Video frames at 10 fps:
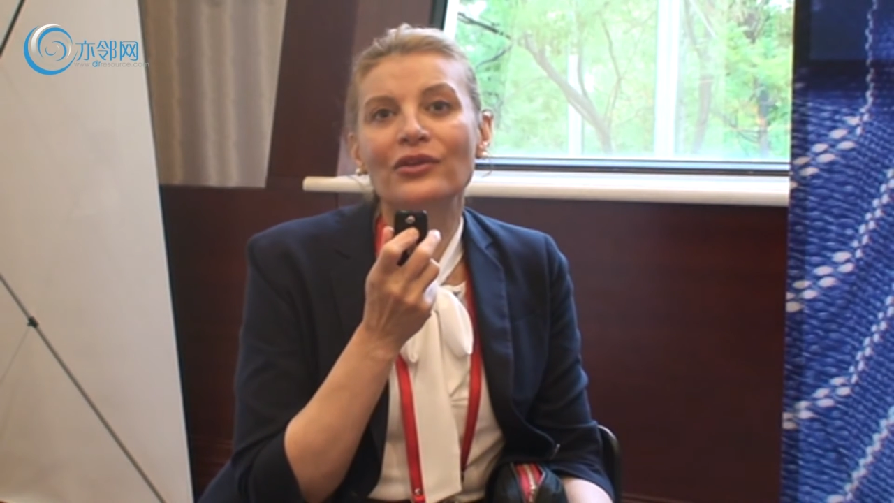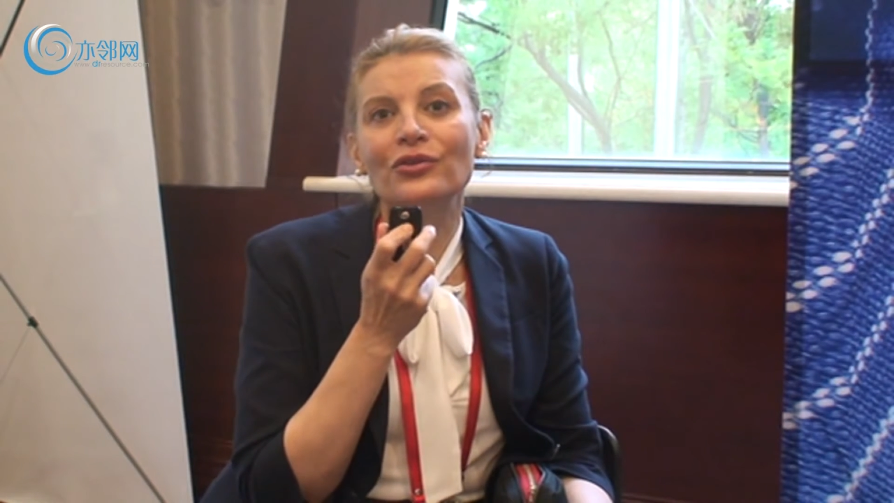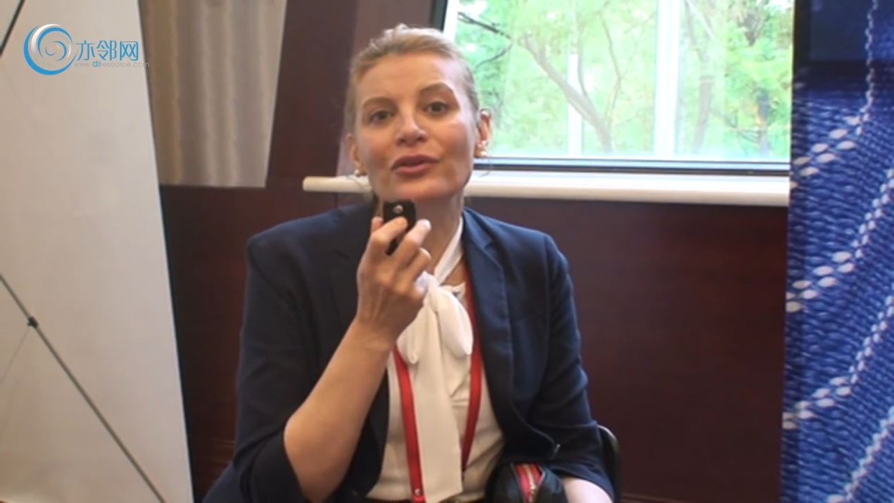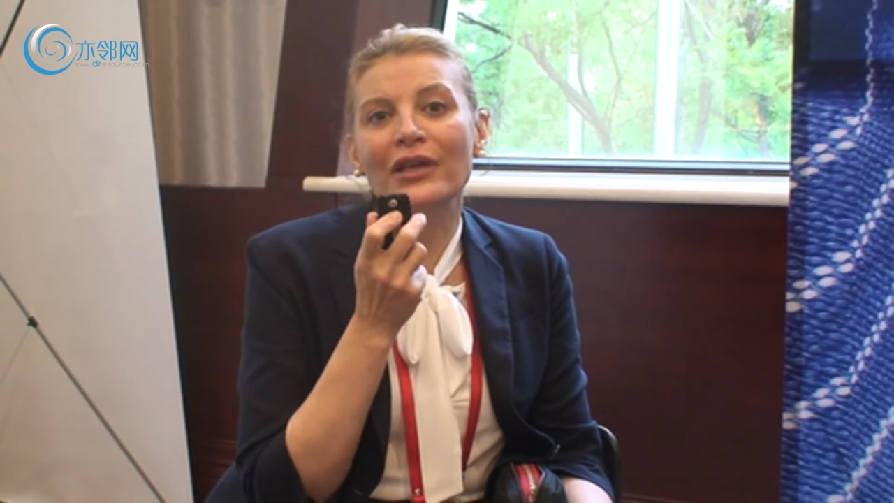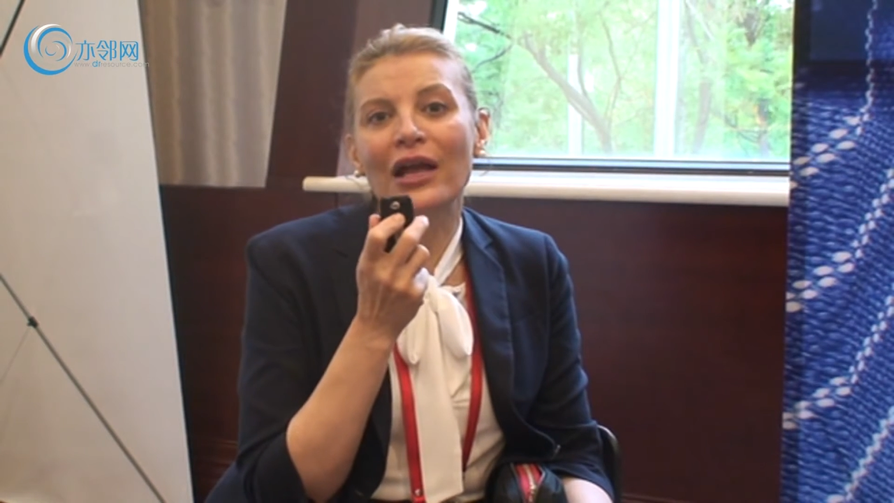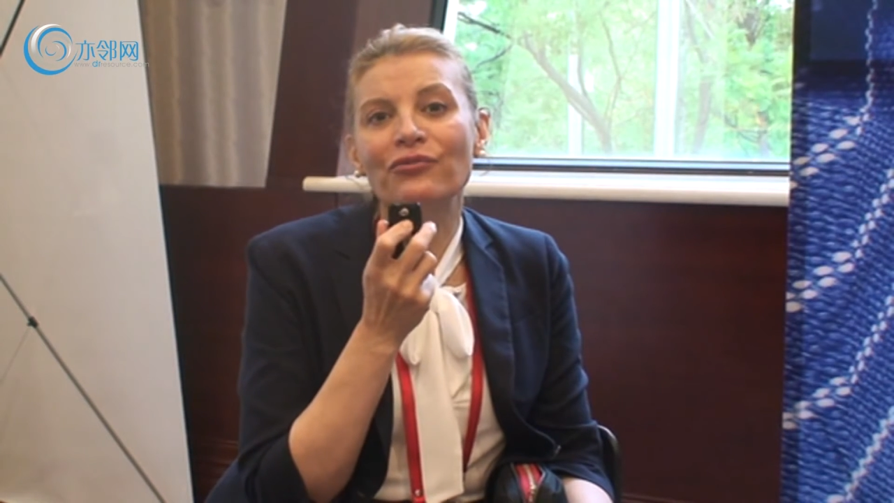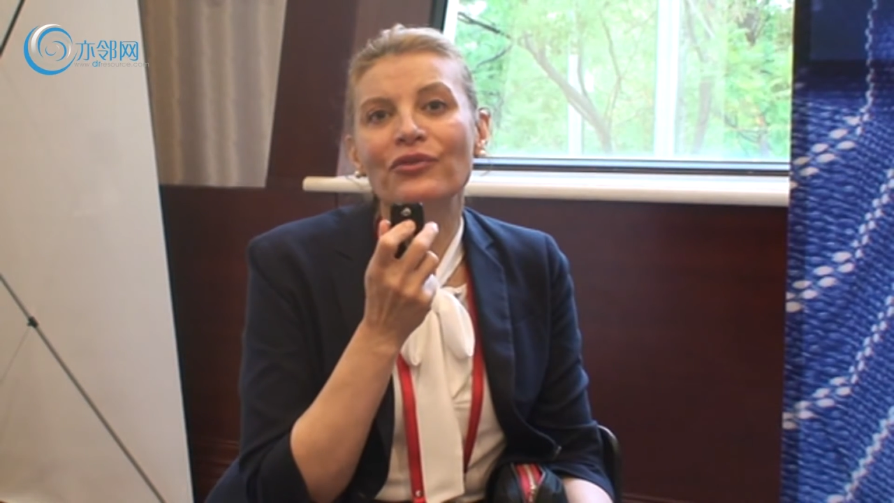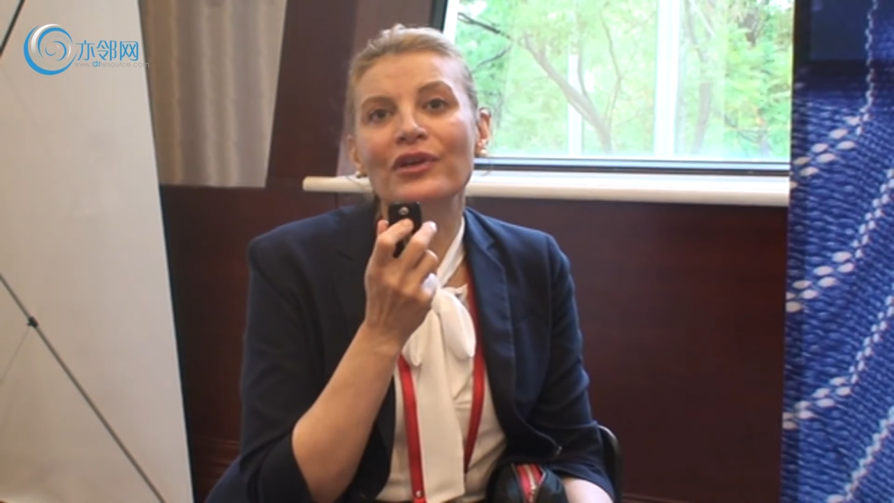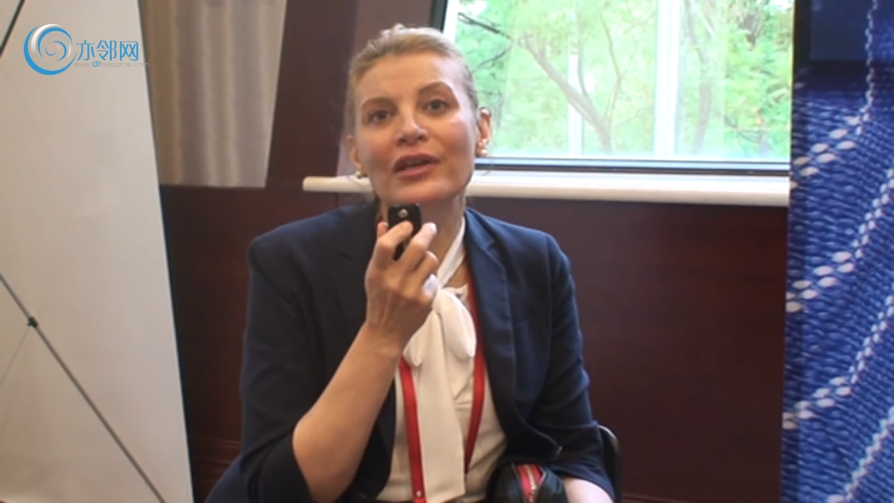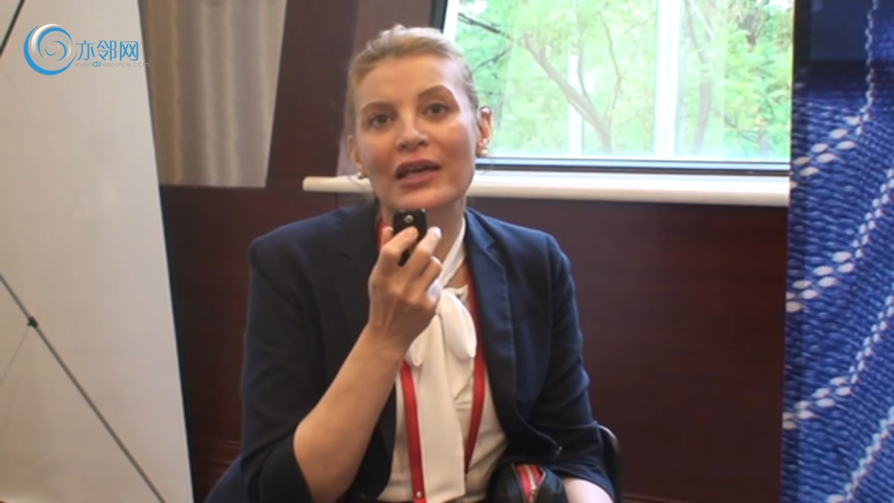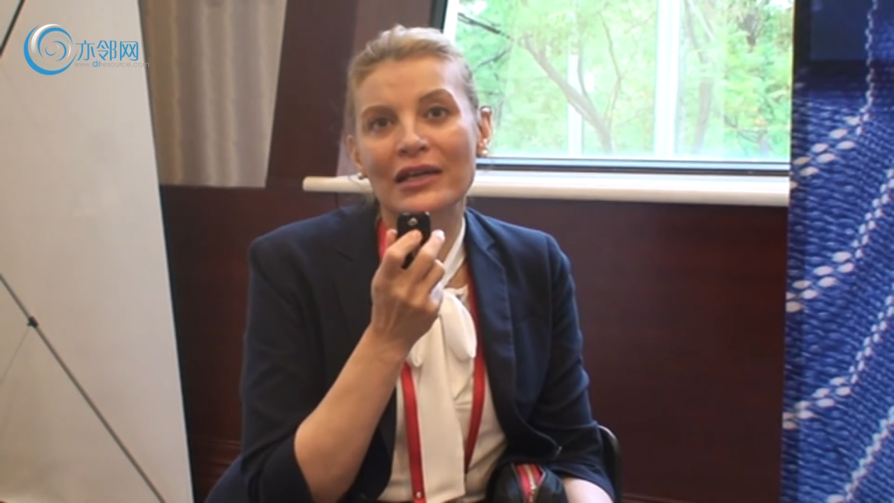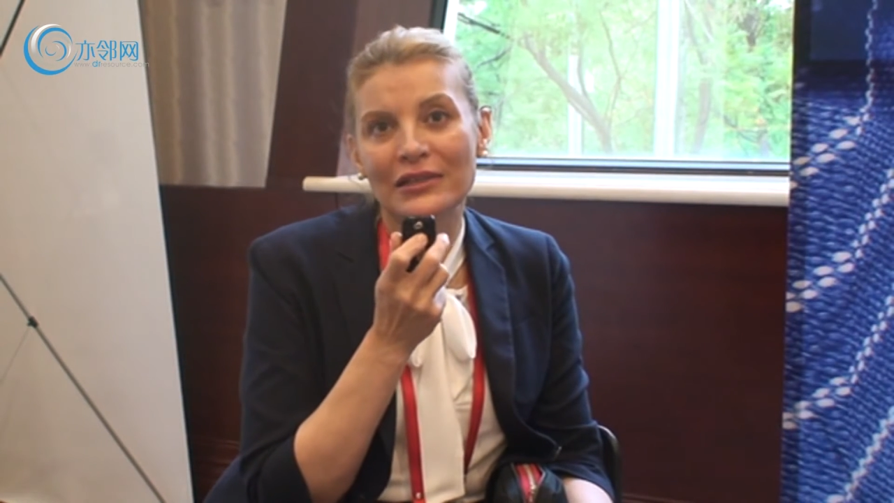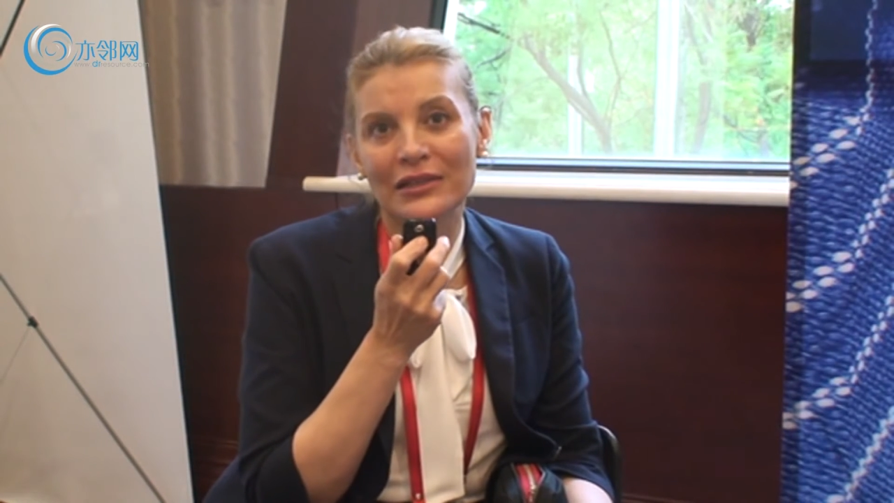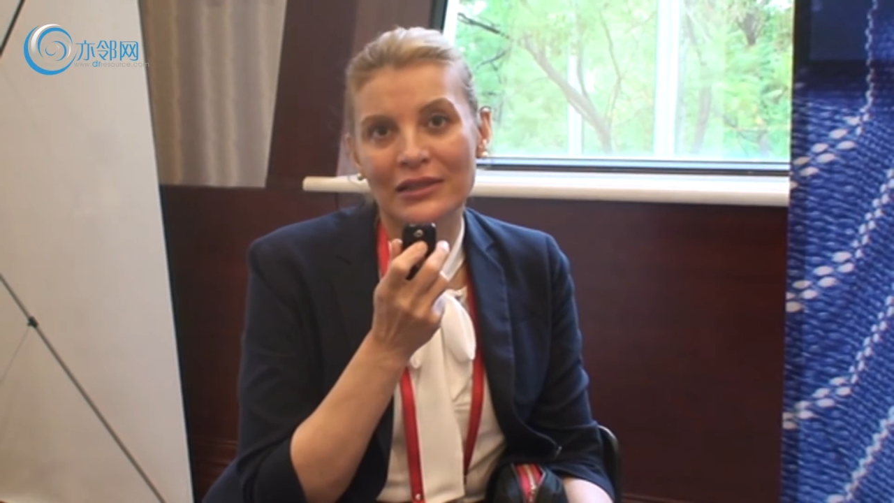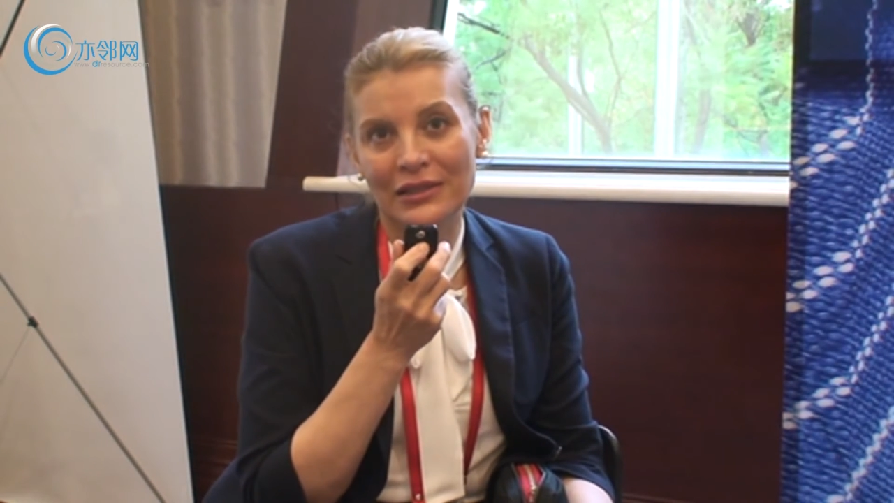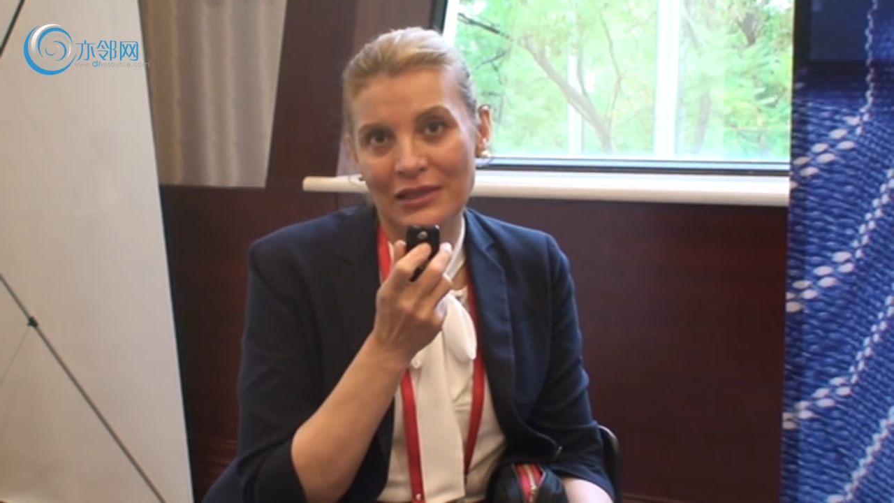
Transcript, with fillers: peritoneal free cancer